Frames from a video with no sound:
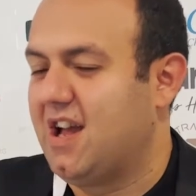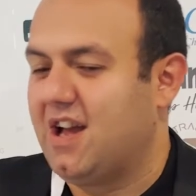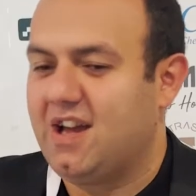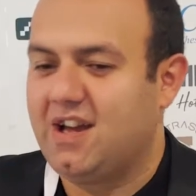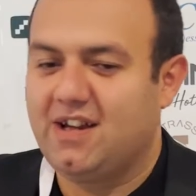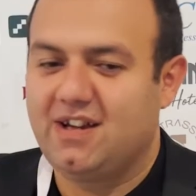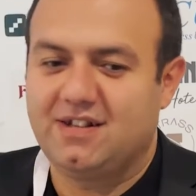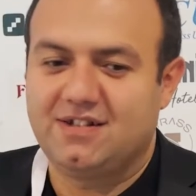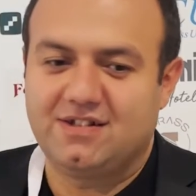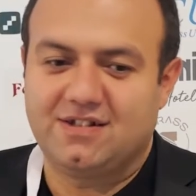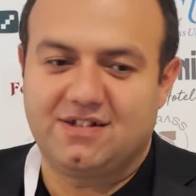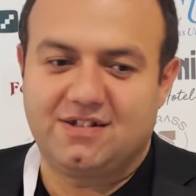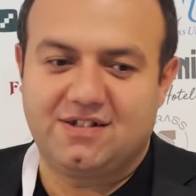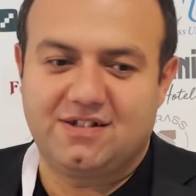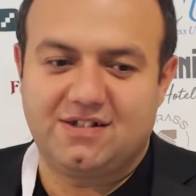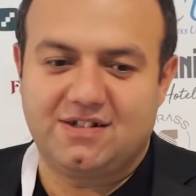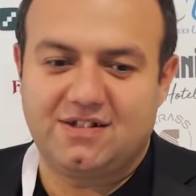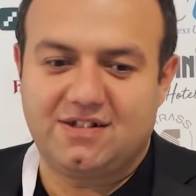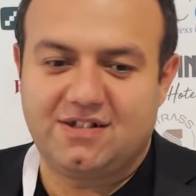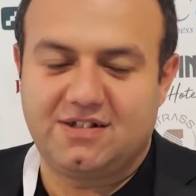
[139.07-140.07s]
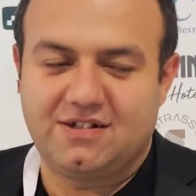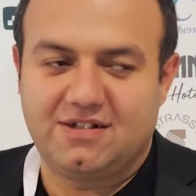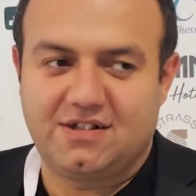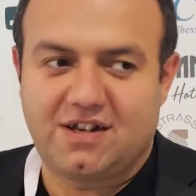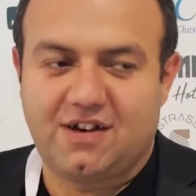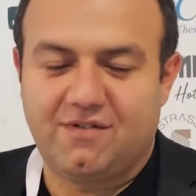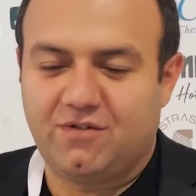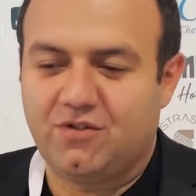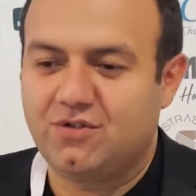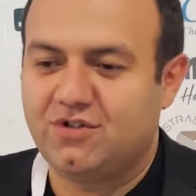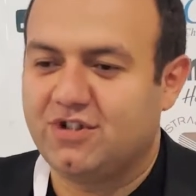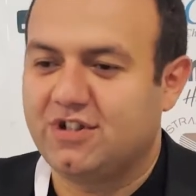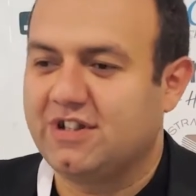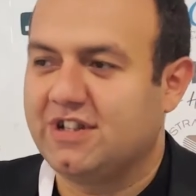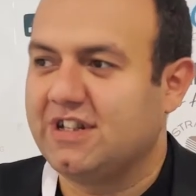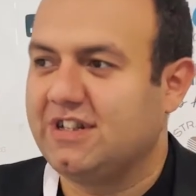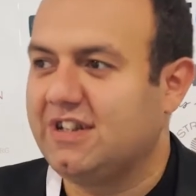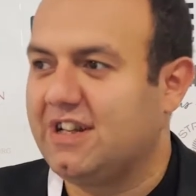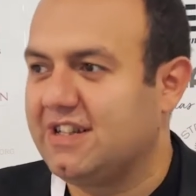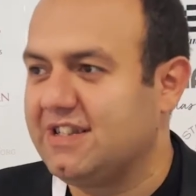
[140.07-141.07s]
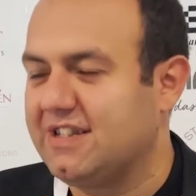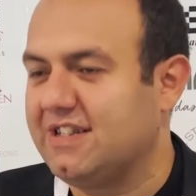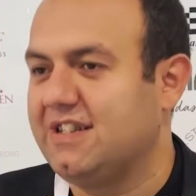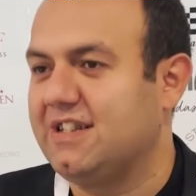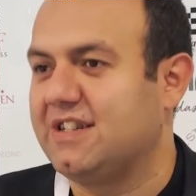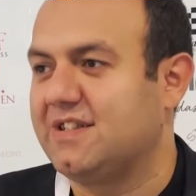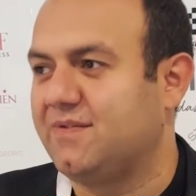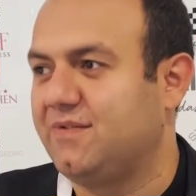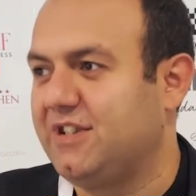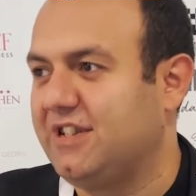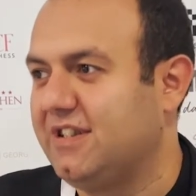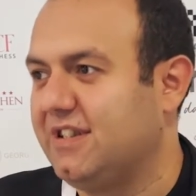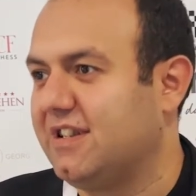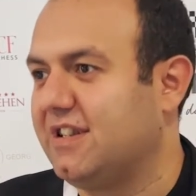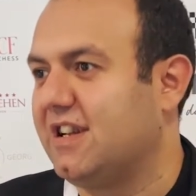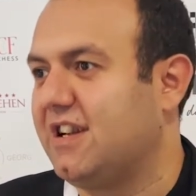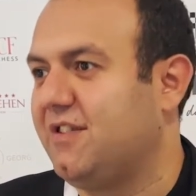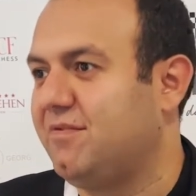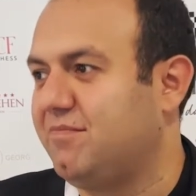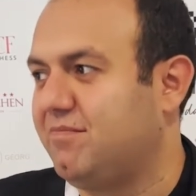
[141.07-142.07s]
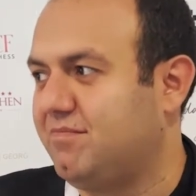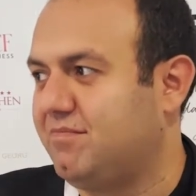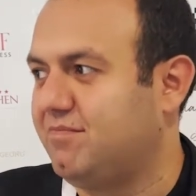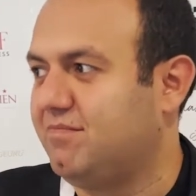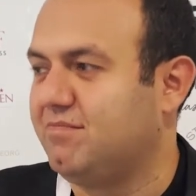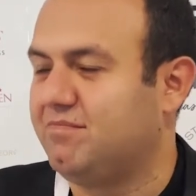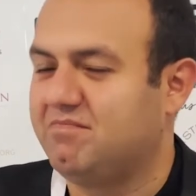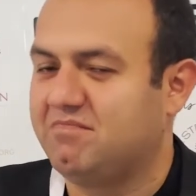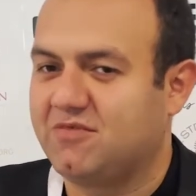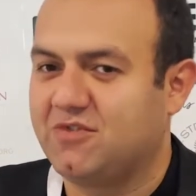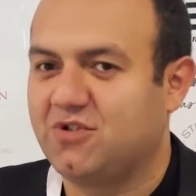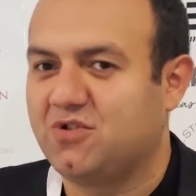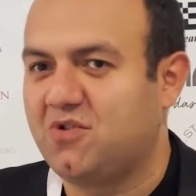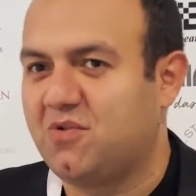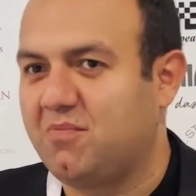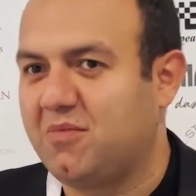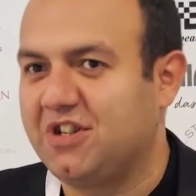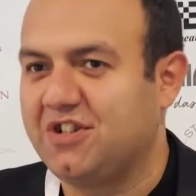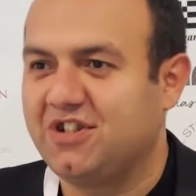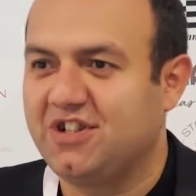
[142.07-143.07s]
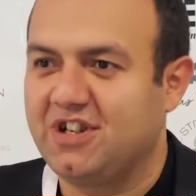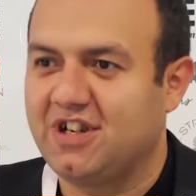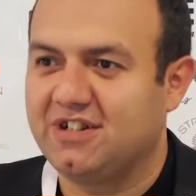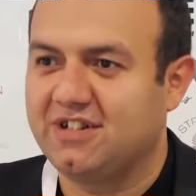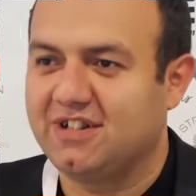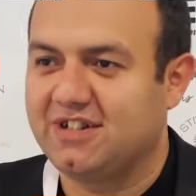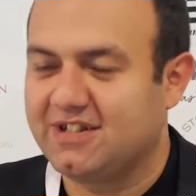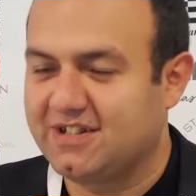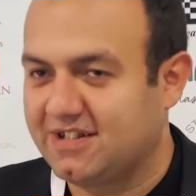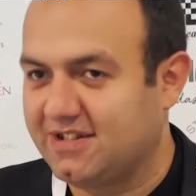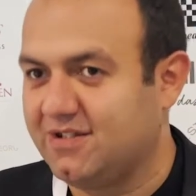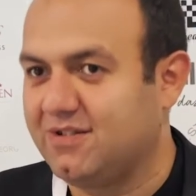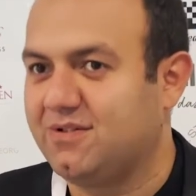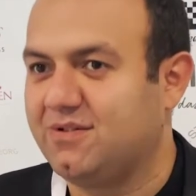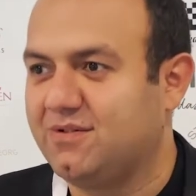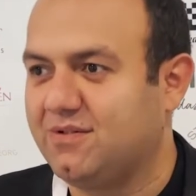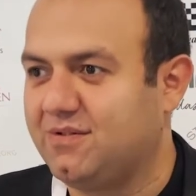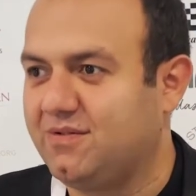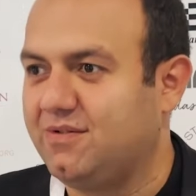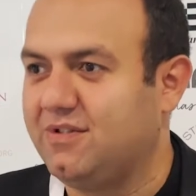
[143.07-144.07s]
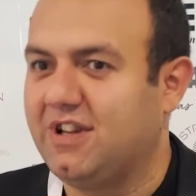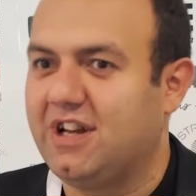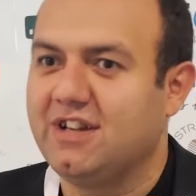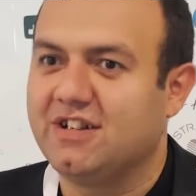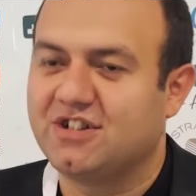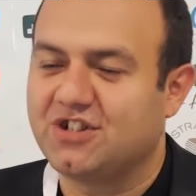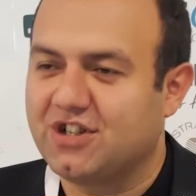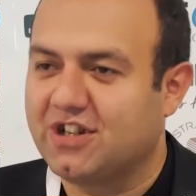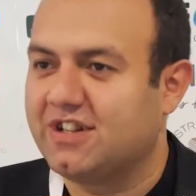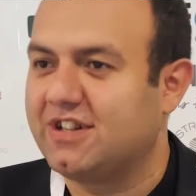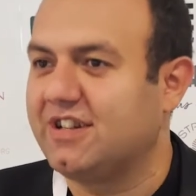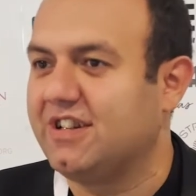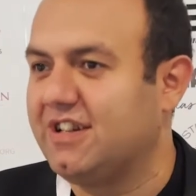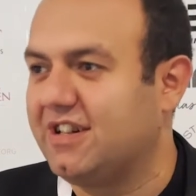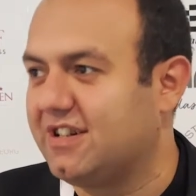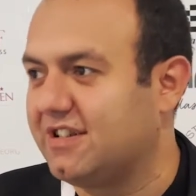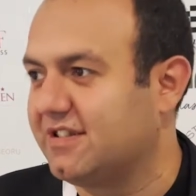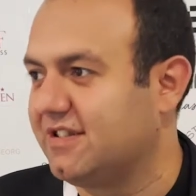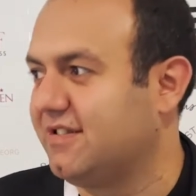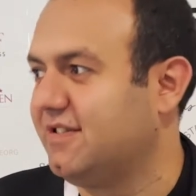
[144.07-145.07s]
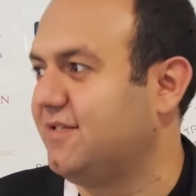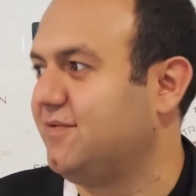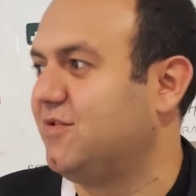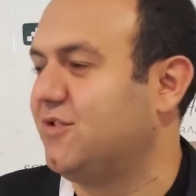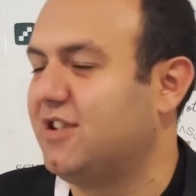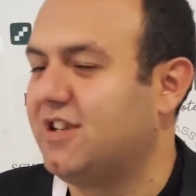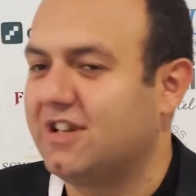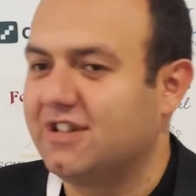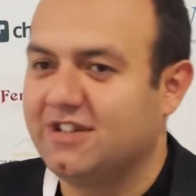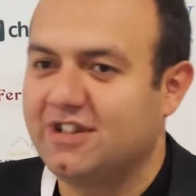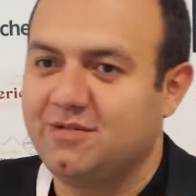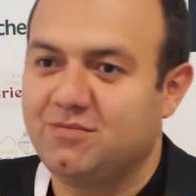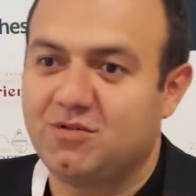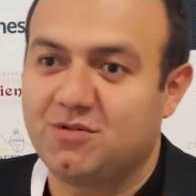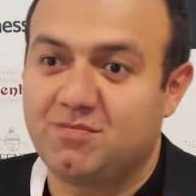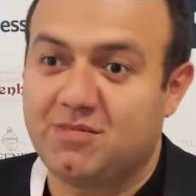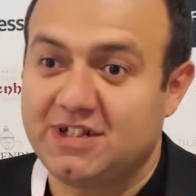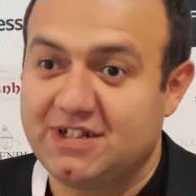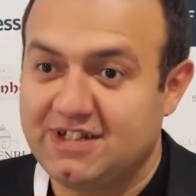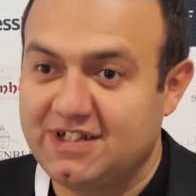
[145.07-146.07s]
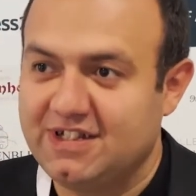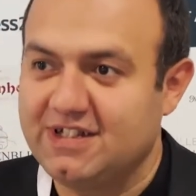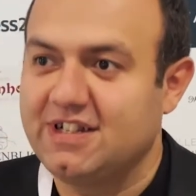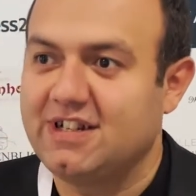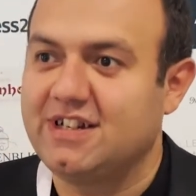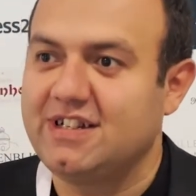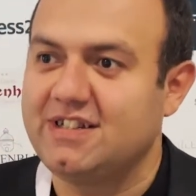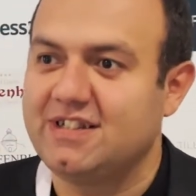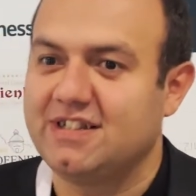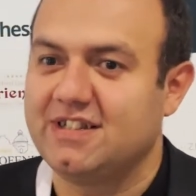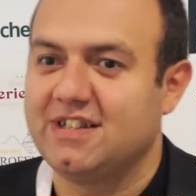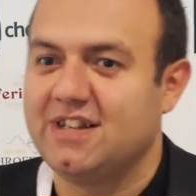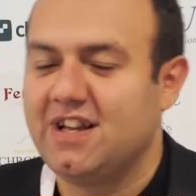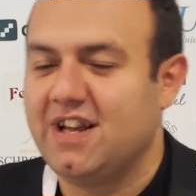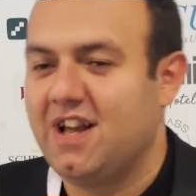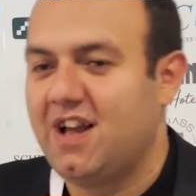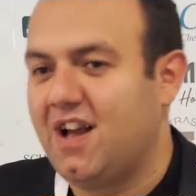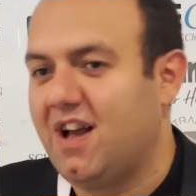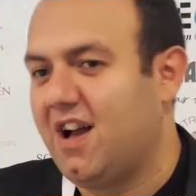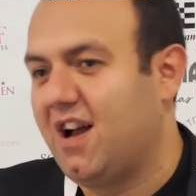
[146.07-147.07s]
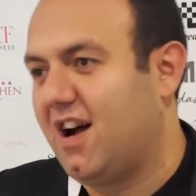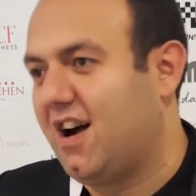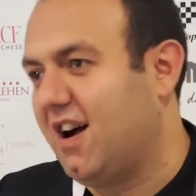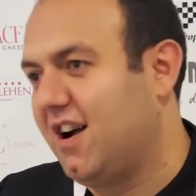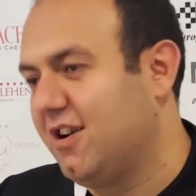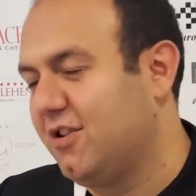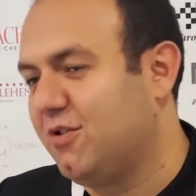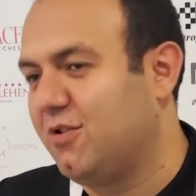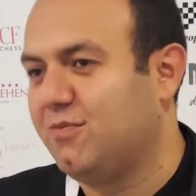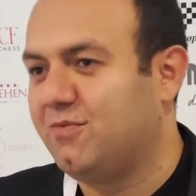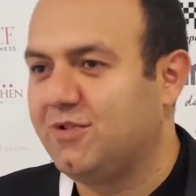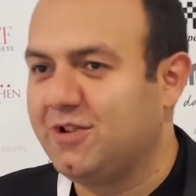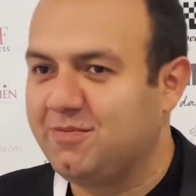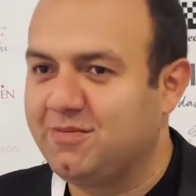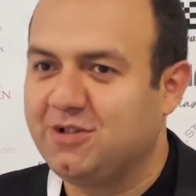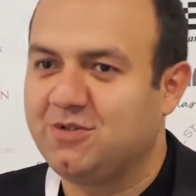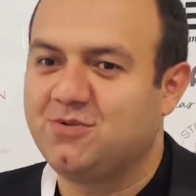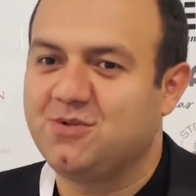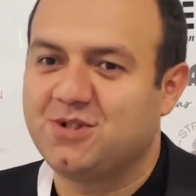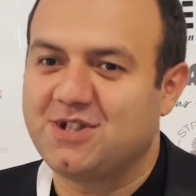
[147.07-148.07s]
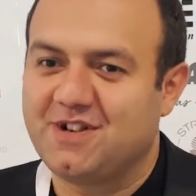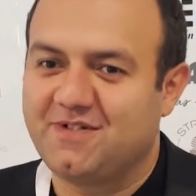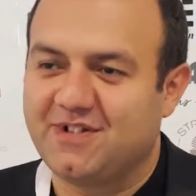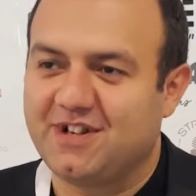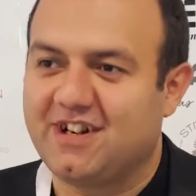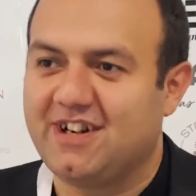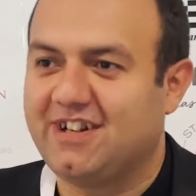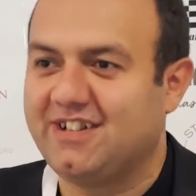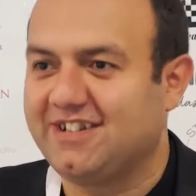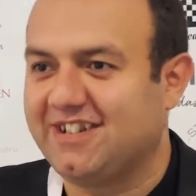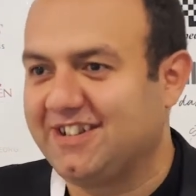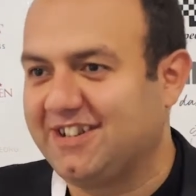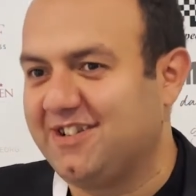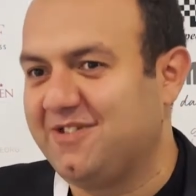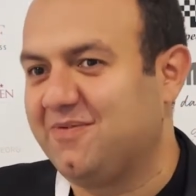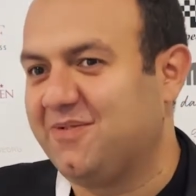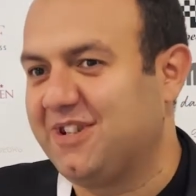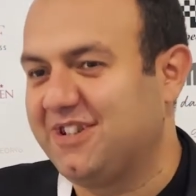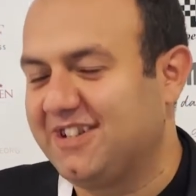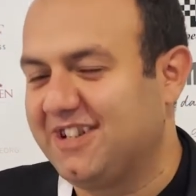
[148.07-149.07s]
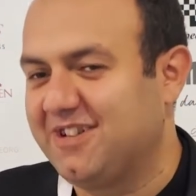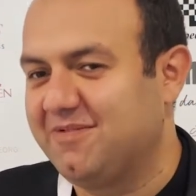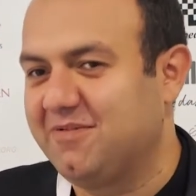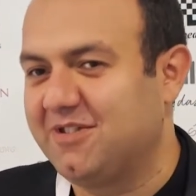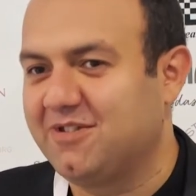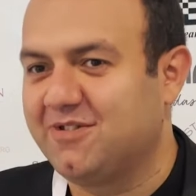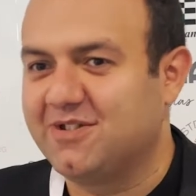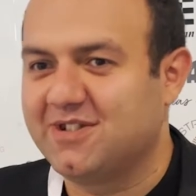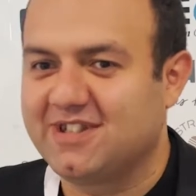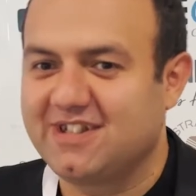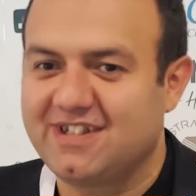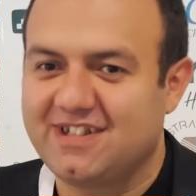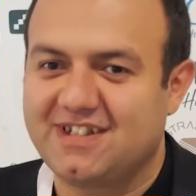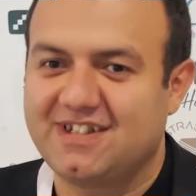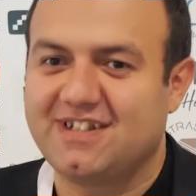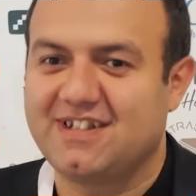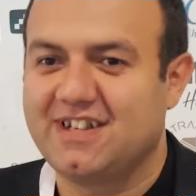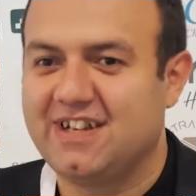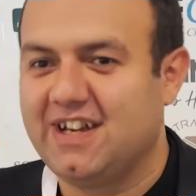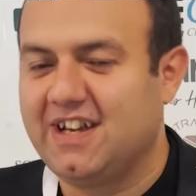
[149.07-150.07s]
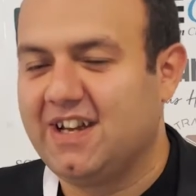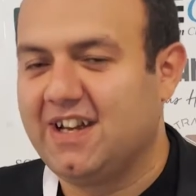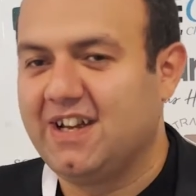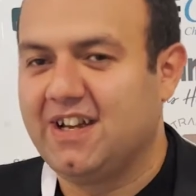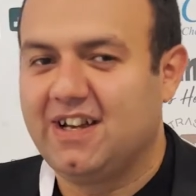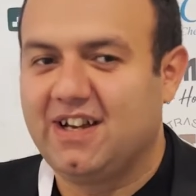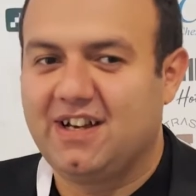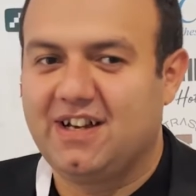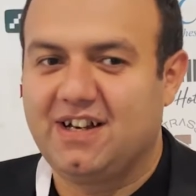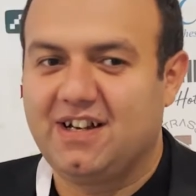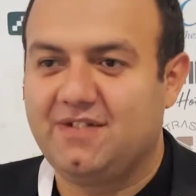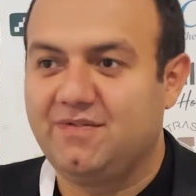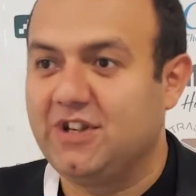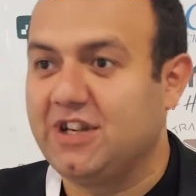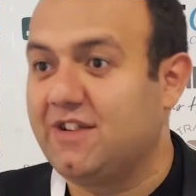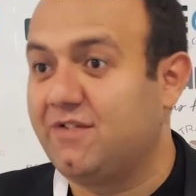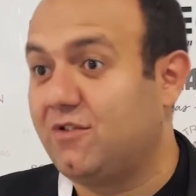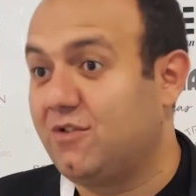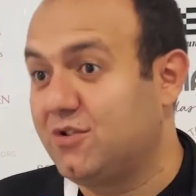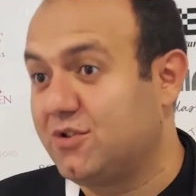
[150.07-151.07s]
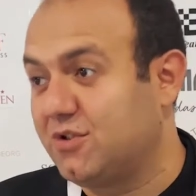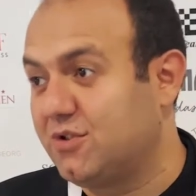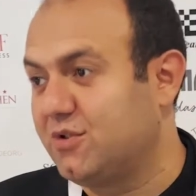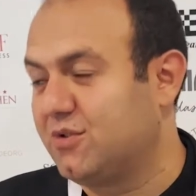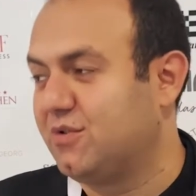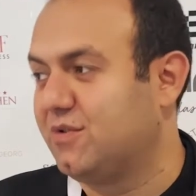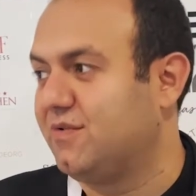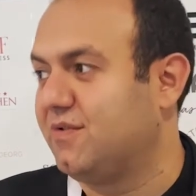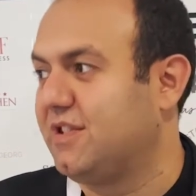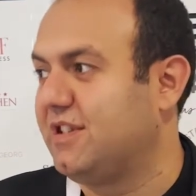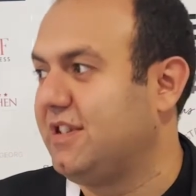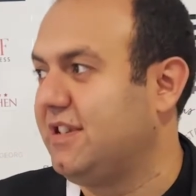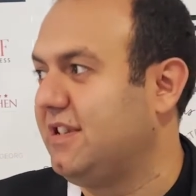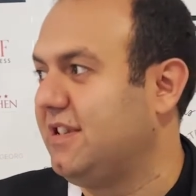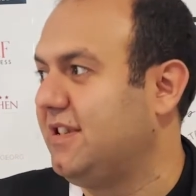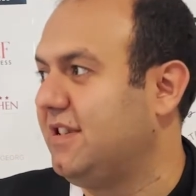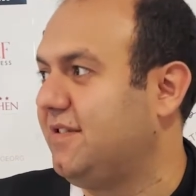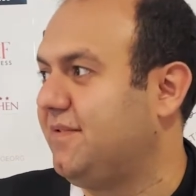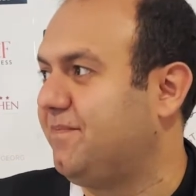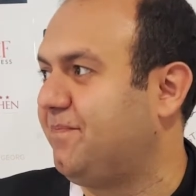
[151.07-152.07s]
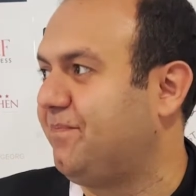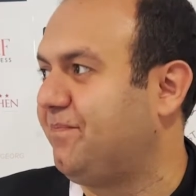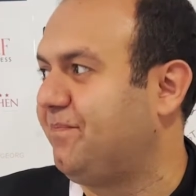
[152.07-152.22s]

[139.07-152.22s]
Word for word: And uh, unfortunately last years we didn't have so much youngers like Shahriyar, uh, Timur. But these guys, I hope we'll be to 700 in one day because this, uh, we have also we